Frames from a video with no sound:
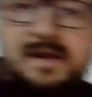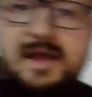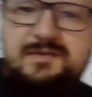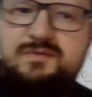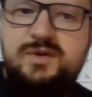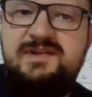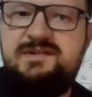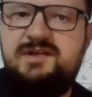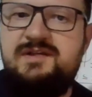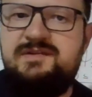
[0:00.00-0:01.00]
as we
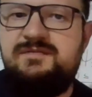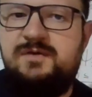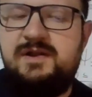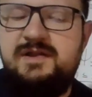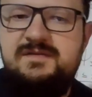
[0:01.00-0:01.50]
discussed for the